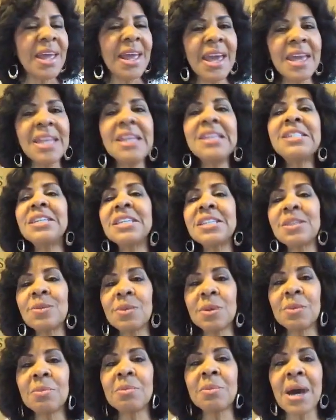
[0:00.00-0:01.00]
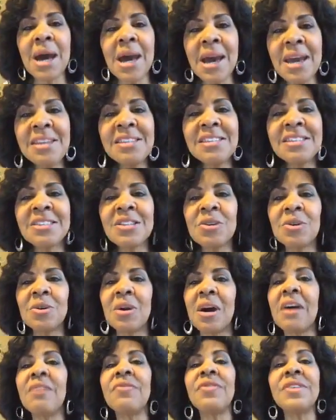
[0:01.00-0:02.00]
And it just reminds you
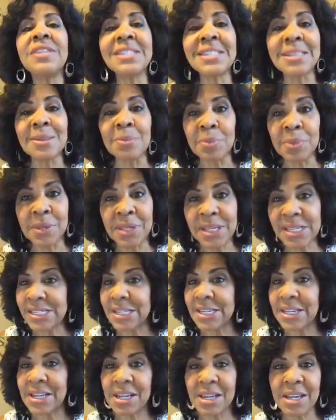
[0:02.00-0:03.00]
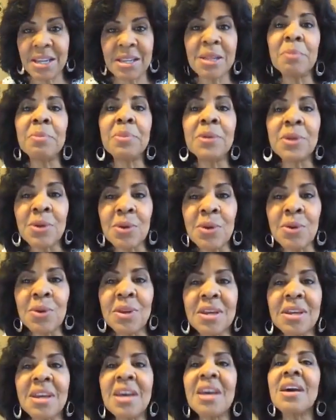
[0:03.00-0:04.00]
of the simplicity and the
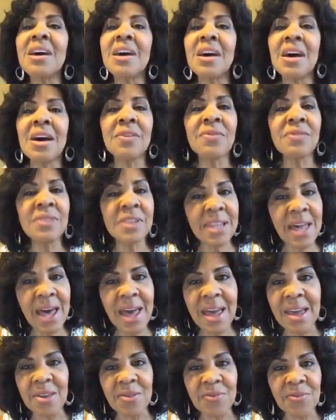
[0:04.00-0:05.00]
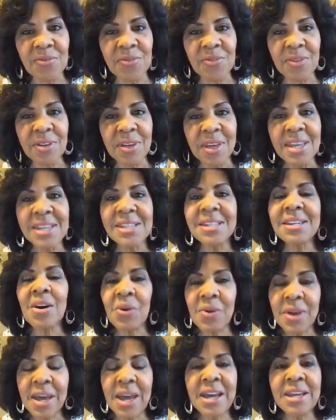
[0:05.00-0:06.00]
beauty of life.
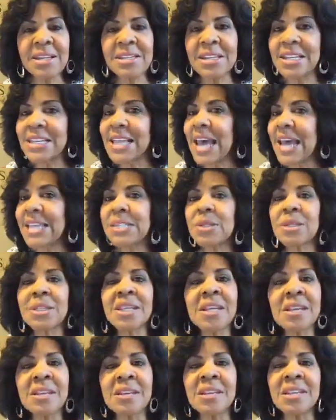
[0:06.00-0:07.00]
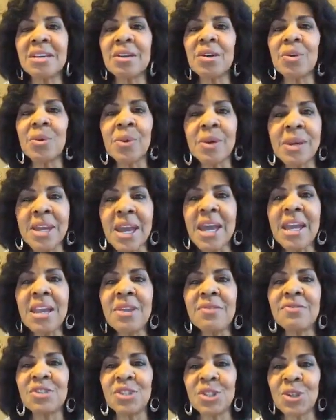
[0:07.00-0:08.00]
Okay, that's the
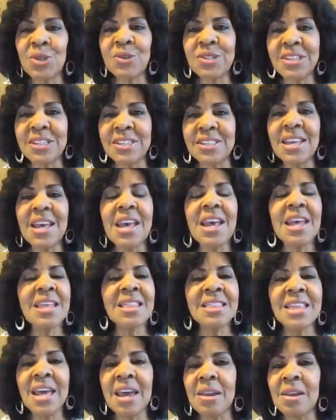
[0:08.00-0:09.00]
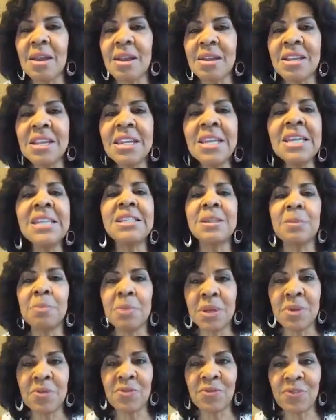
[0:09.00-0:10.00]
creative juices that need to
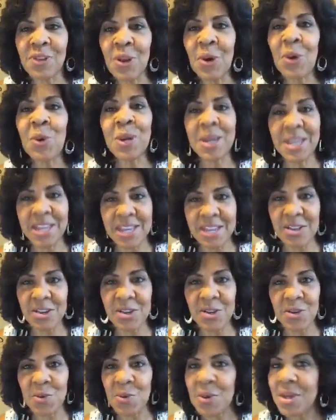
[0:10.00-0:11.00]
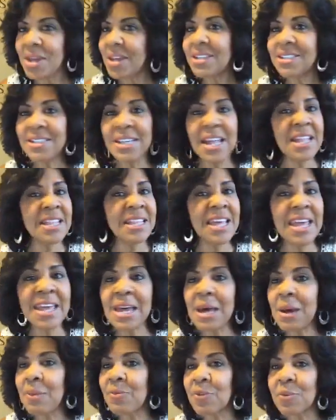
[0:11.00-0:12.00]
be flowing in you. They
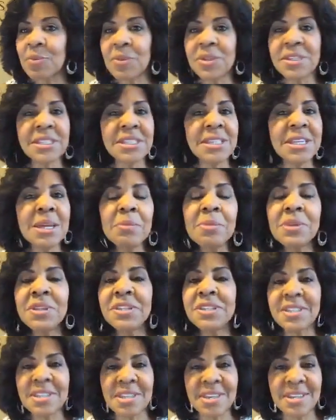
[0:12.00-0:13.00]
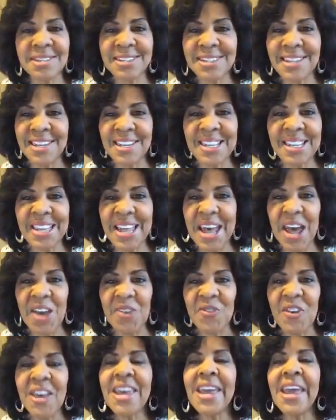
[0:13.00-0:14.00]
come from the simplest things in
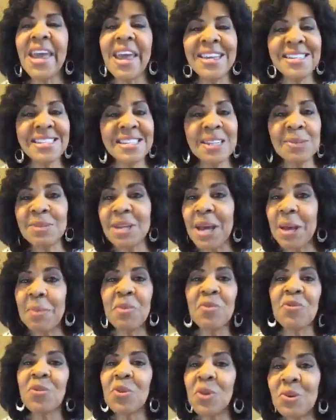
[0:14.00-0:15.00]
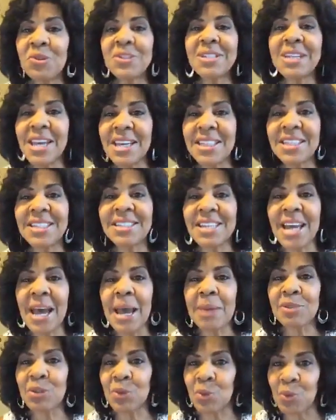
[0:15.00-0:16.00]
life. And sometimes if you don't take the
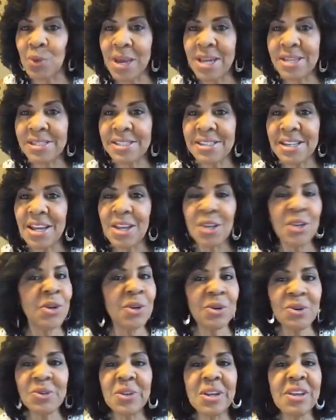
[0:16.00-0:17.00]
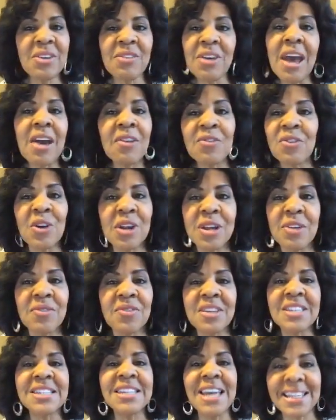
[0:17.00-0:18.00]
time to rest, you don't ever
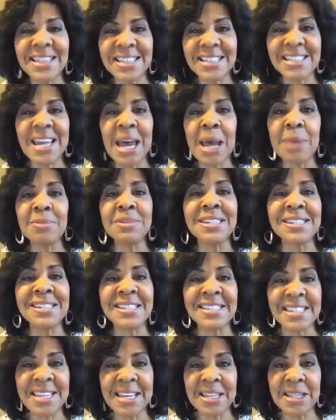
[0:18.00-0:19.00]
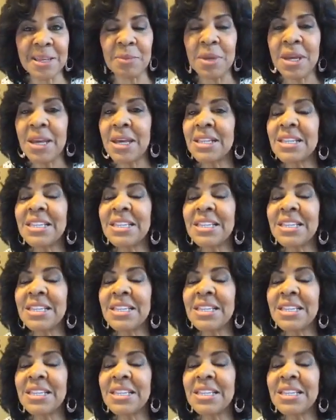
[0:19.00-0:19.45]
even take the time to see them.